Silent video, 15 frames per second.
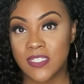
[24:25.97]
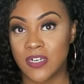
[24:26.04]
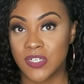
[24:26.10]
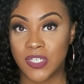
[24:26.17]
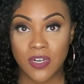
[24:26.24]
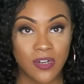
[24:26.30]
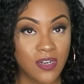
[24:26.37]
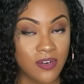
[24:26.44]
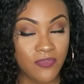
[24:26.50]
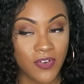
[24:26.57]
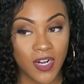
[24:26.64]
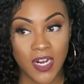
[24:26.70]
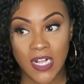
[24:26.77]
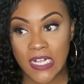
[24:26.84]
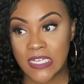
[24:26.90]
They're turned up
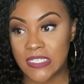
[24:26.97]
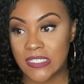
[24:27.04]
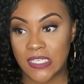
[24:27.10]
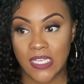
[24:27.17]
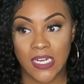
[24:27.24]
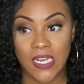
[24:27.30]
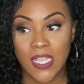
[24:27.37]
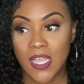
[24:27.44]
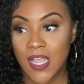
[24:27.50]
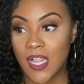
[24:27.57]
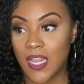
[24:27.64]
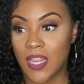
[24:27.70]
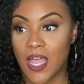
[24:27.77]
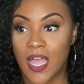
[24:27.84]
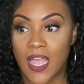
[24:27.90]
for us, and
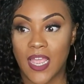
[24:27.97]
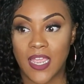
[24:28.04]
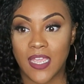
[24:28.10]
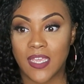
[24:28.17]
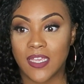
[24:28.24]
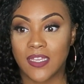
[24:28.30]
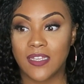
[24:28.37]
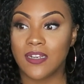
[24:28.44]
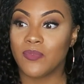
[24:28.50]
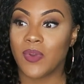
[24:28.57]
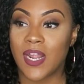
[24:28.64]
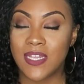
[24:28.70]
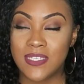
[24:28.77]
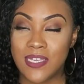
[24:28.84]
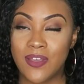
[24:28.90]
like,
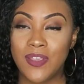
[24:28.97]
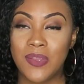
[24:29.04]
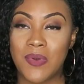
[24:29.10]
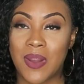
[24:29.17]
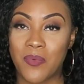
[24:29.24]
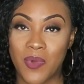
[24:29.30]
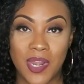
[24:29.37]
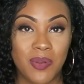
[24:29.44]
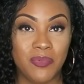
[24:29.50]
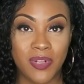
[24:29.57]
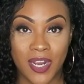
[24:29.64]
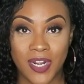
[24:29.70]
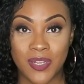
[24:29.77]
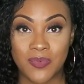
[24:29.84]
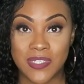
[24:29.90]
when I tell you our wedding
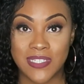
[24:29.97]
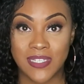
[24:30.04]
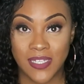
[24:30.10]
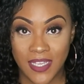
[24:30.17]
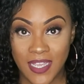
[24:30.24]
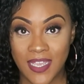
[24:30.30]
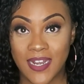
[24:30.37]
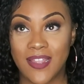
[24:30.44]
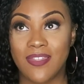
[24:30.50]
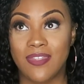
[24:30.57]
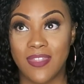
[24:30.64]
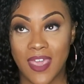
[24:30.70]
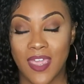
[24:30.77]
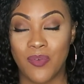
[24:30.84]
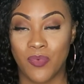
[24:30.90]
party was
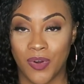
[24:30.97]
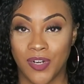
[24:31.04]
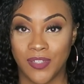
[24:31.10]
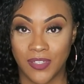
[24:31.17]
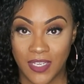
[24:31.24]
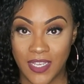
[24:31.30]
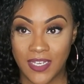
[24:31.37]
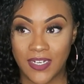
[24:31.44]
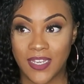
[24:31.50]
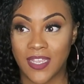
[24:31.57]
lit, they were lit.